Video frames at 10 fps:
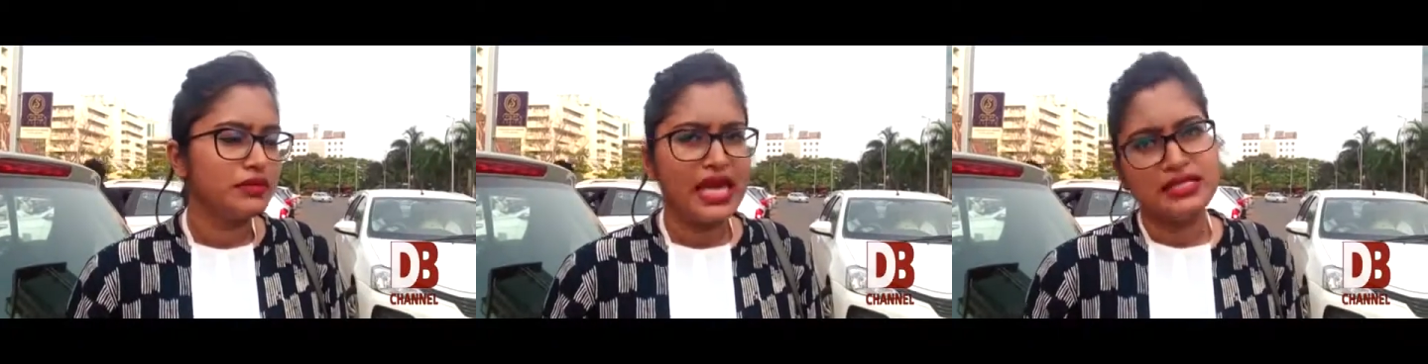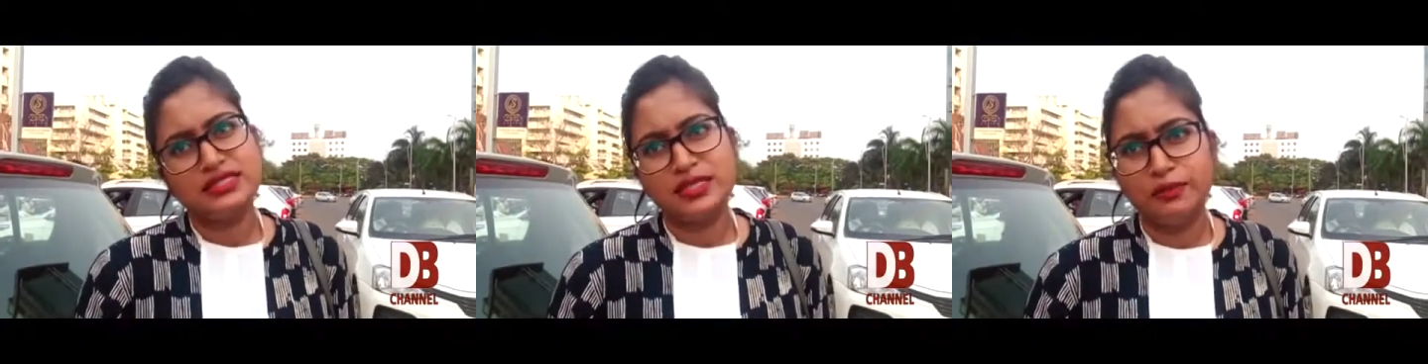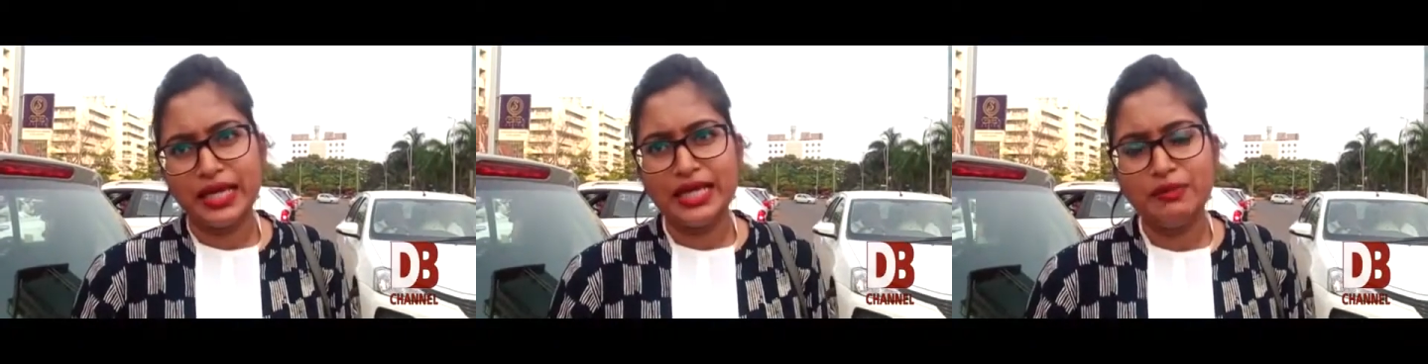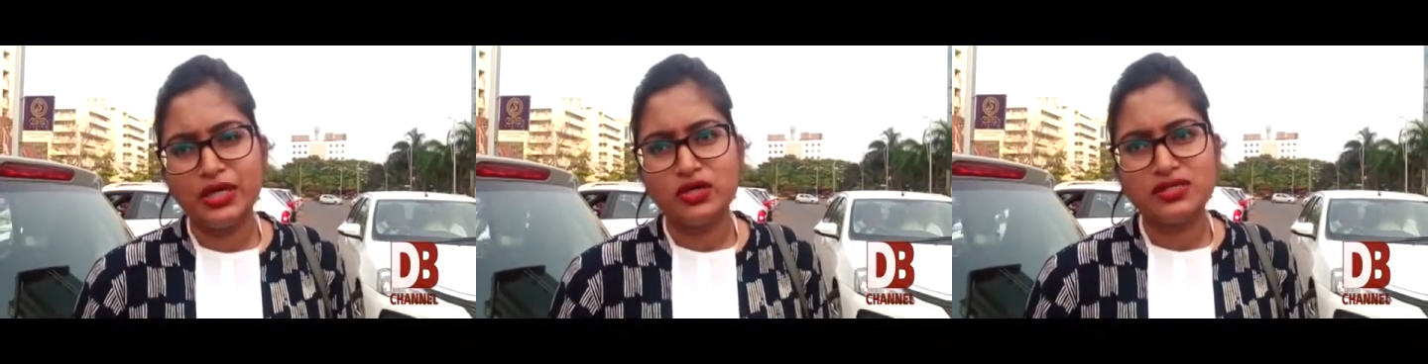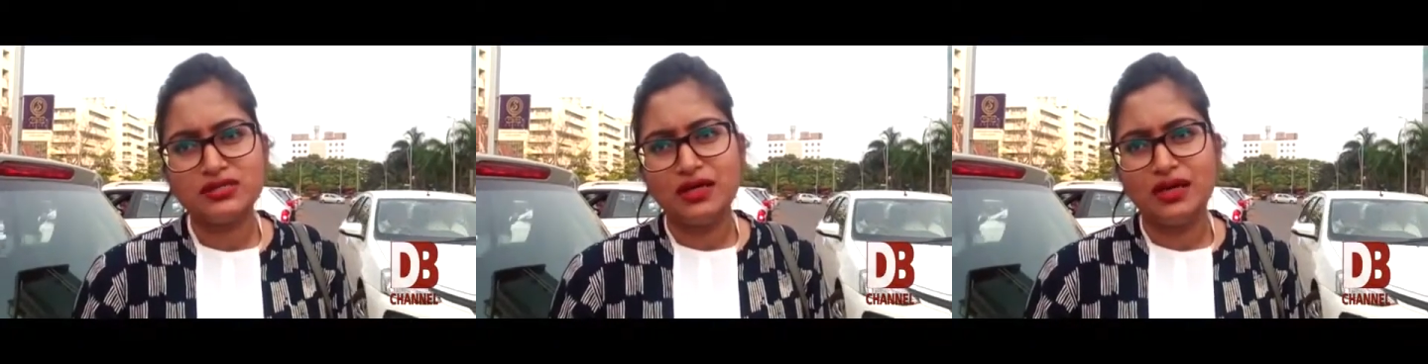hence the bail
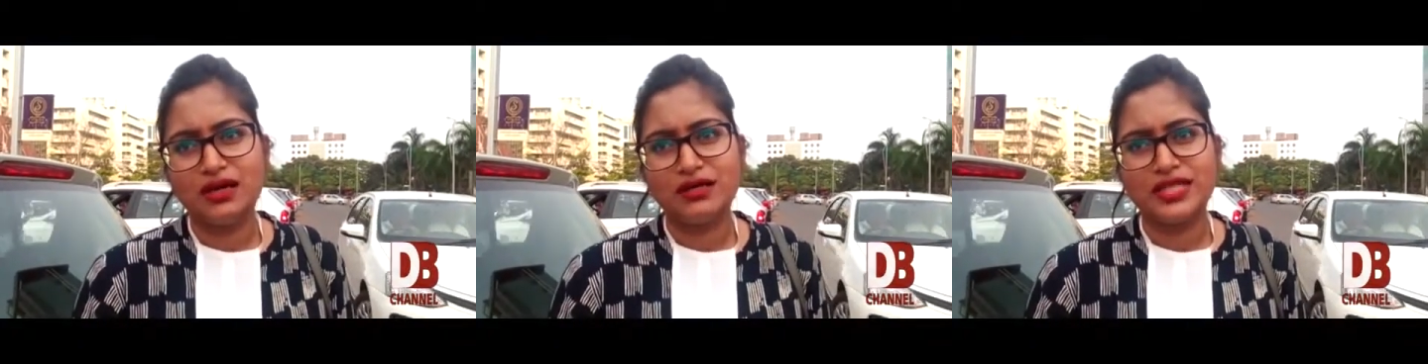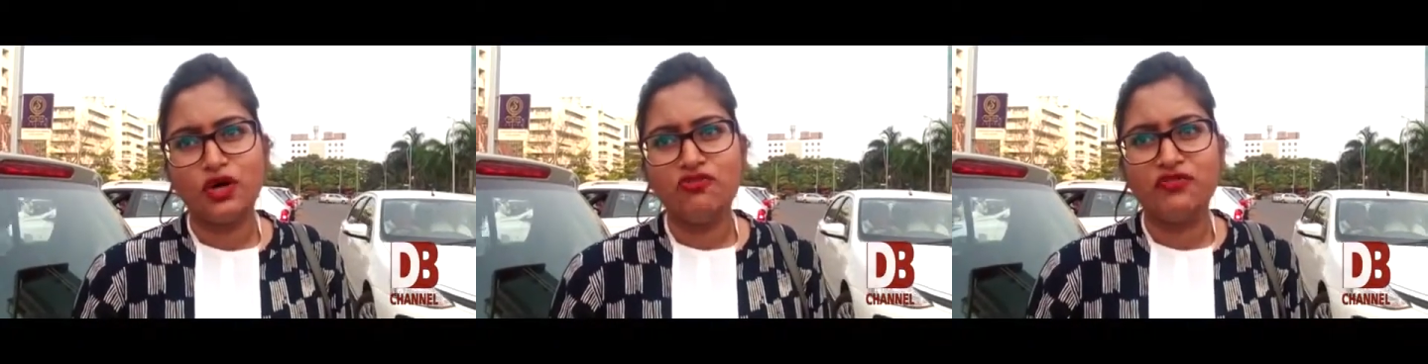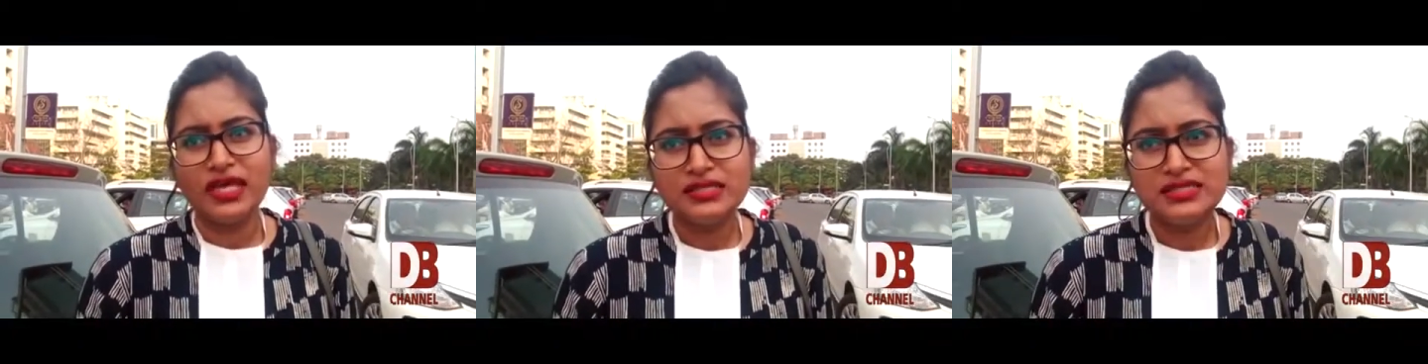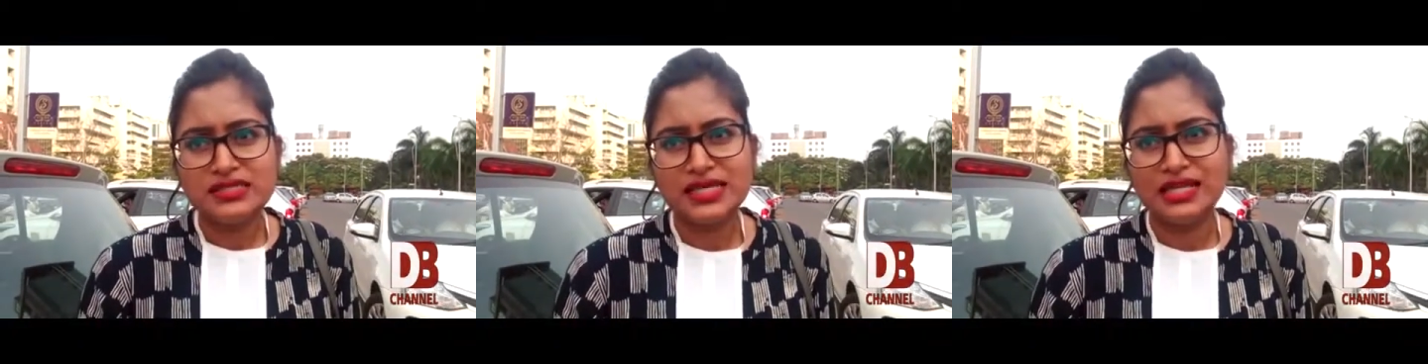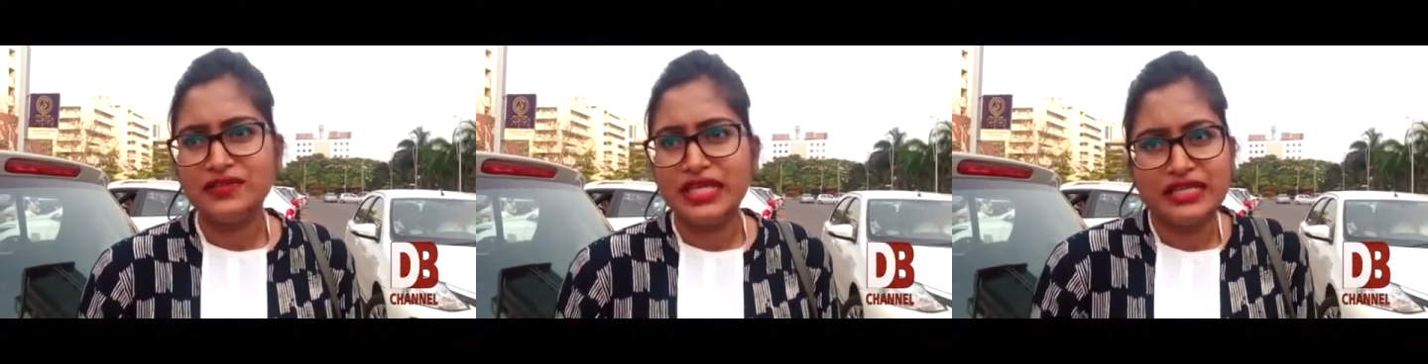because uh, the offence
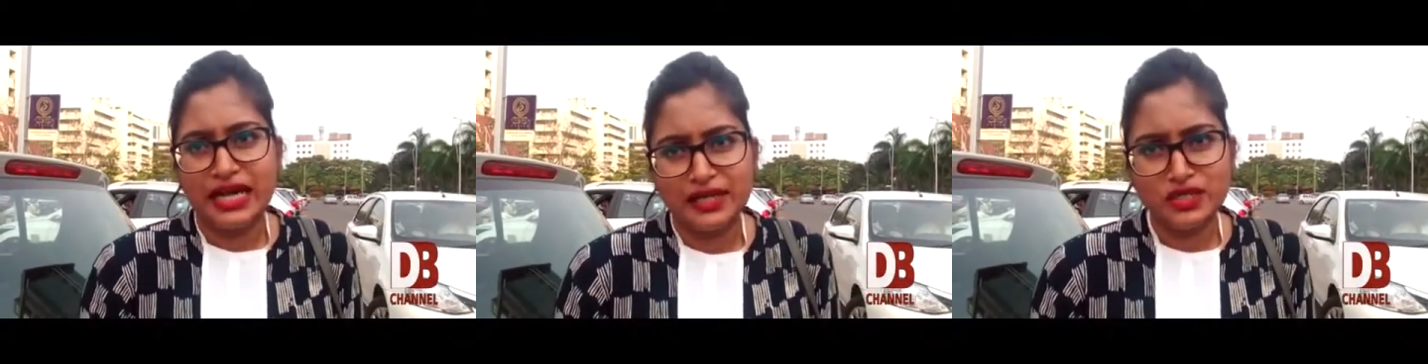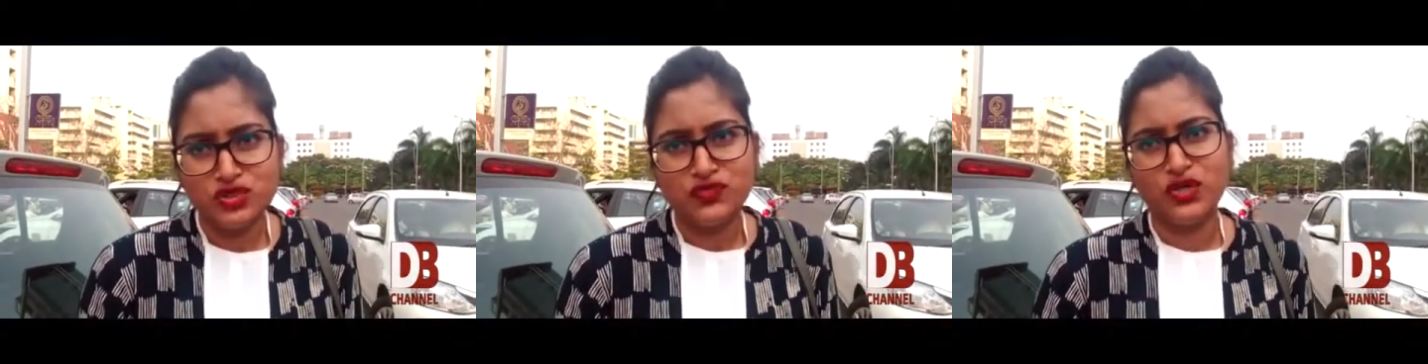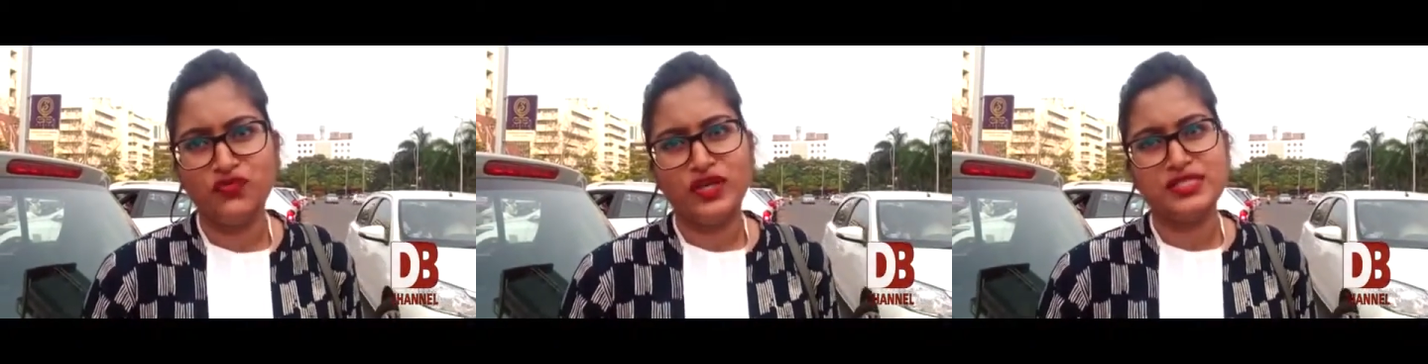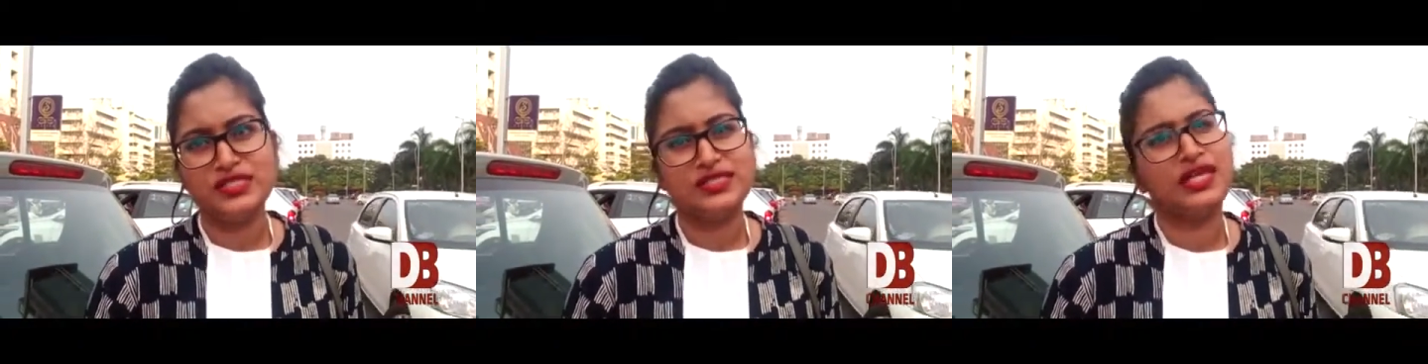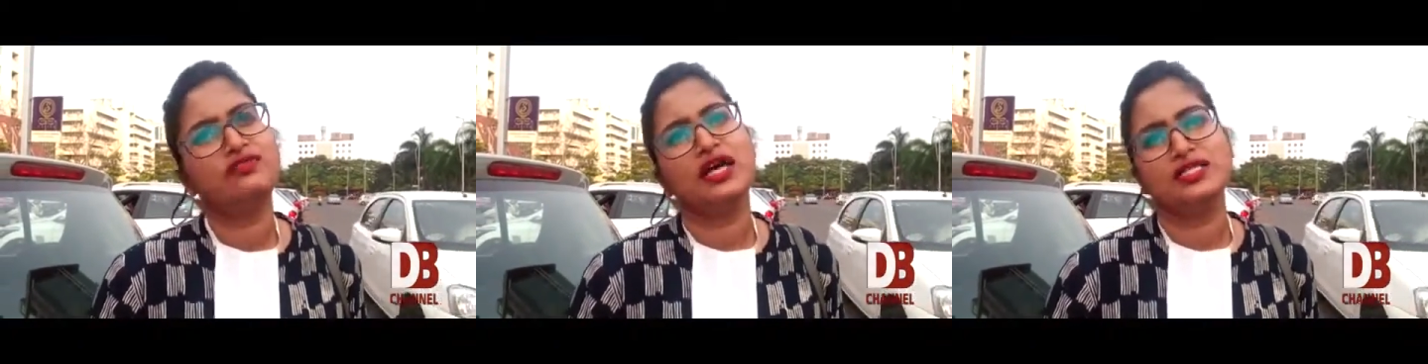itself, the ingredients of the offence
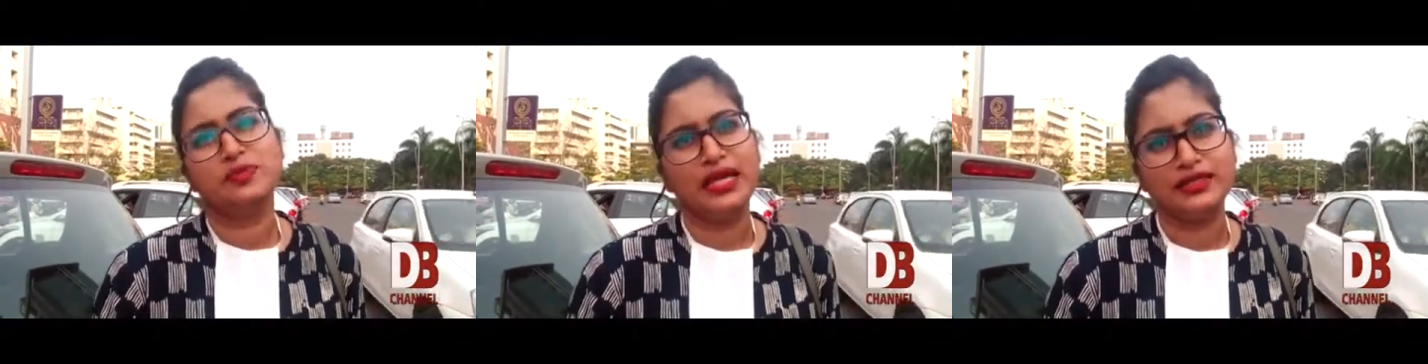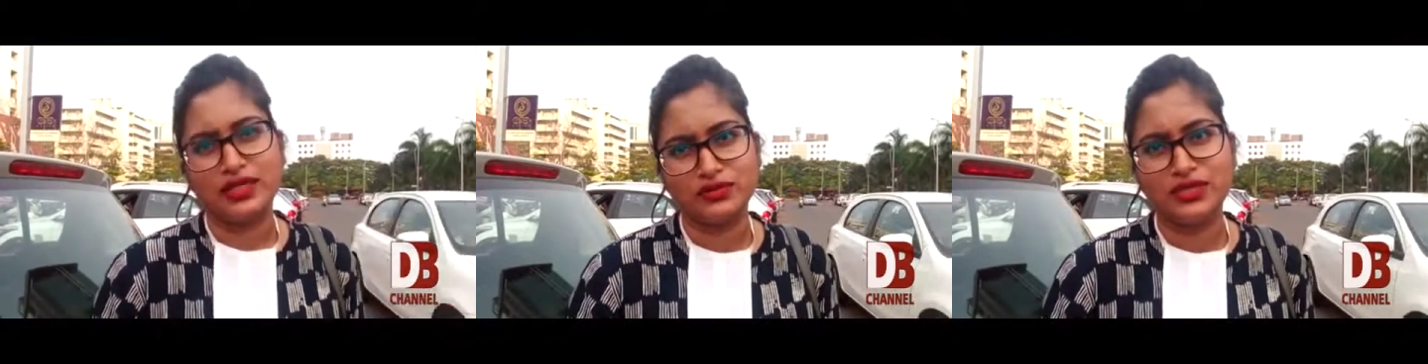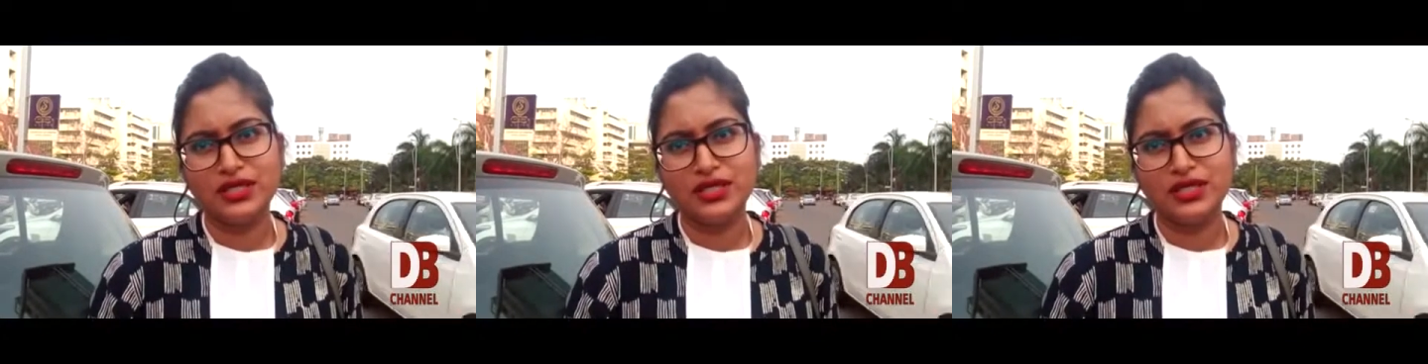itself aren't spelled out.